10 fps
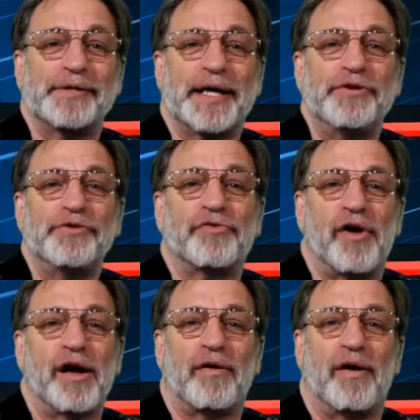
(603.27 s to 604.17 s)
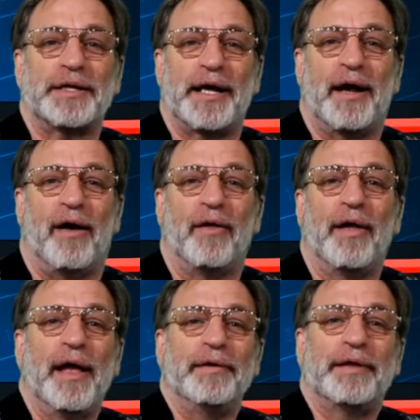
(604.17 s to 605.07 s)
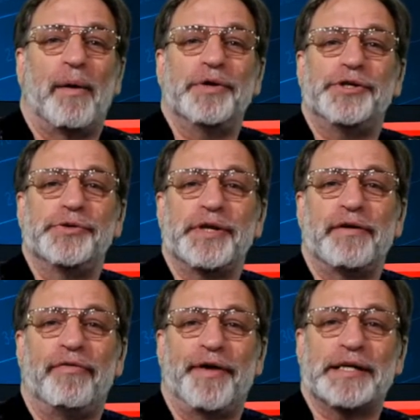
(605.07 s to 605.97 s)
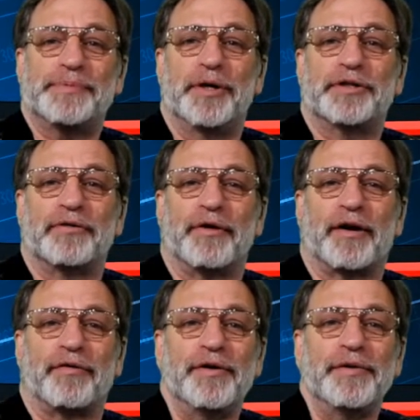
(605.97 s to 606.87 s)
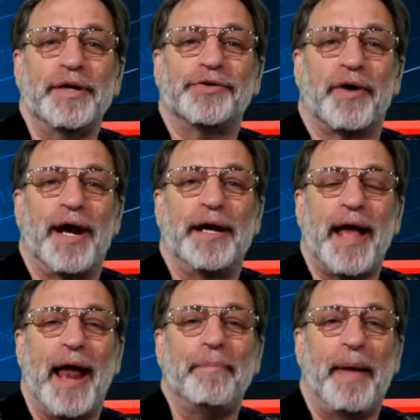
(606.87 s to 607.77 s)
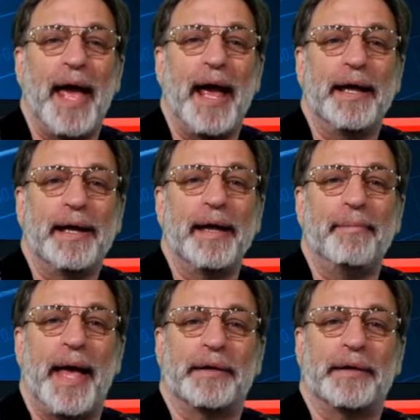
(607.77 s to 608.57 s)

drug cartel that was using Facebook to recruit, train, and pay hitmen.